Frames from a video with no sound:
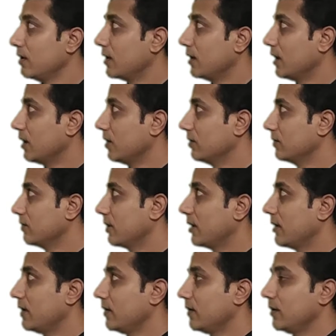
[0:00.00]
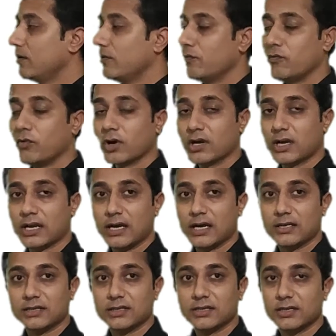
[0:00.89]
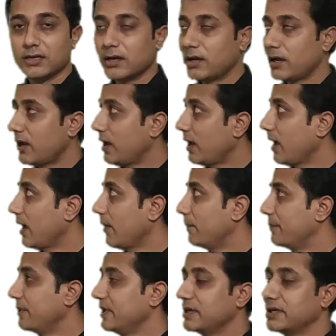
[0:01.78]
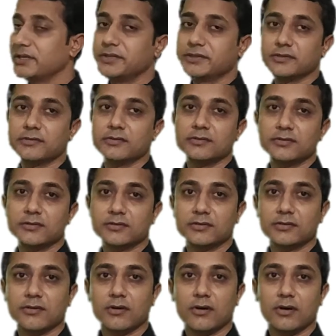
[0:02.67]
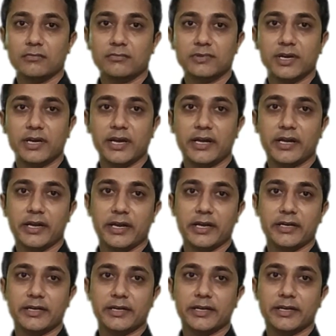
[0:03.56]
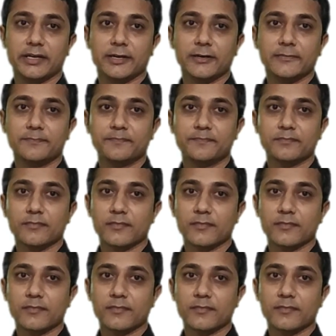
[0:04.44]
Now, what are the applications of the array antenna?